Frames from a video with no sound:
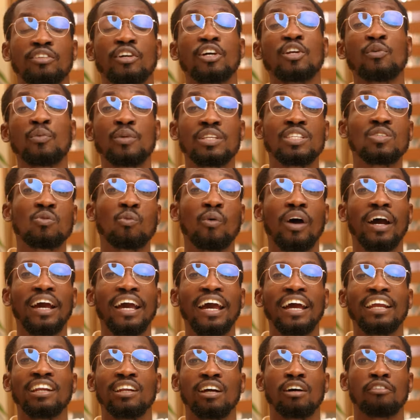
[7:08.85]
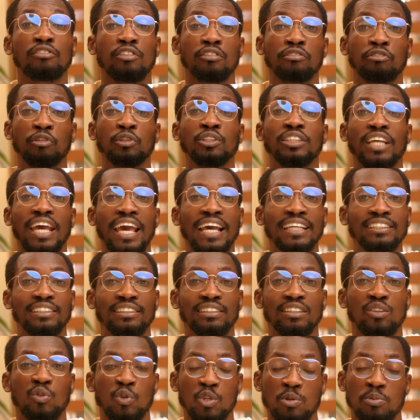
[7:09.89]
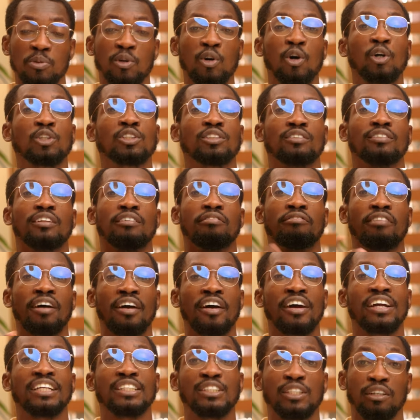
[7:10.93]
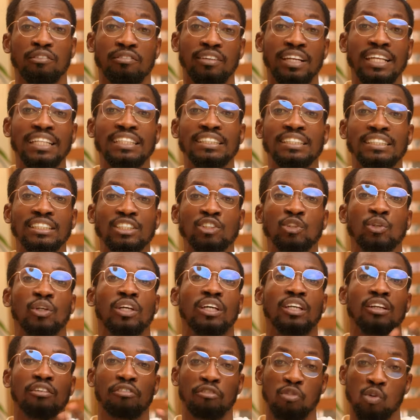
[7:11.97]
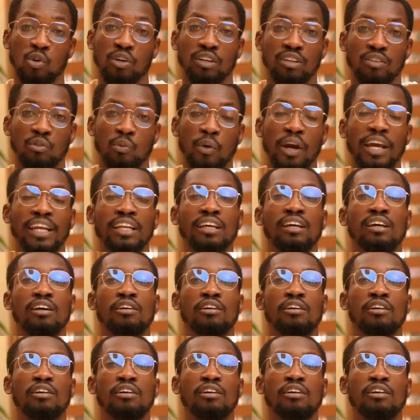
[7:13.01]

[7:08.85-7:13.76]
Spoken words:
third reason why I love the Fuji XT3 is because of the variety of lenses you can afford, right?